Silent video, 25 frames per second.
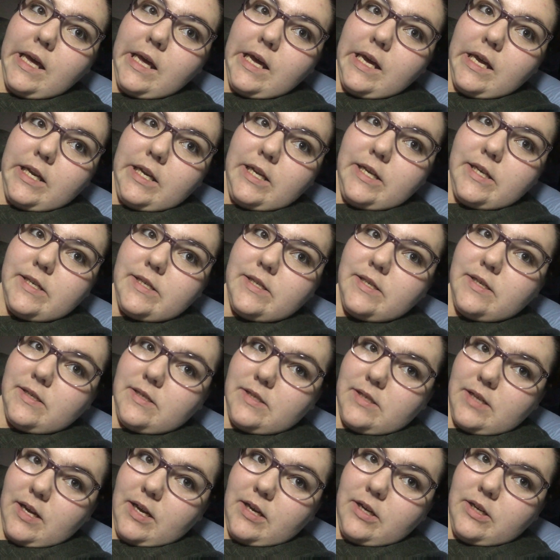and he's
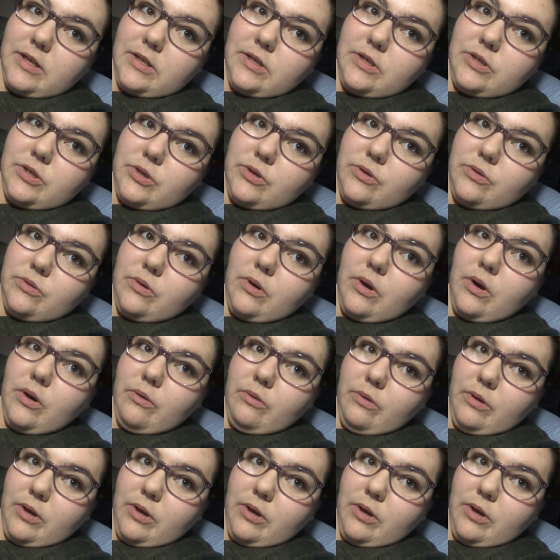decided to go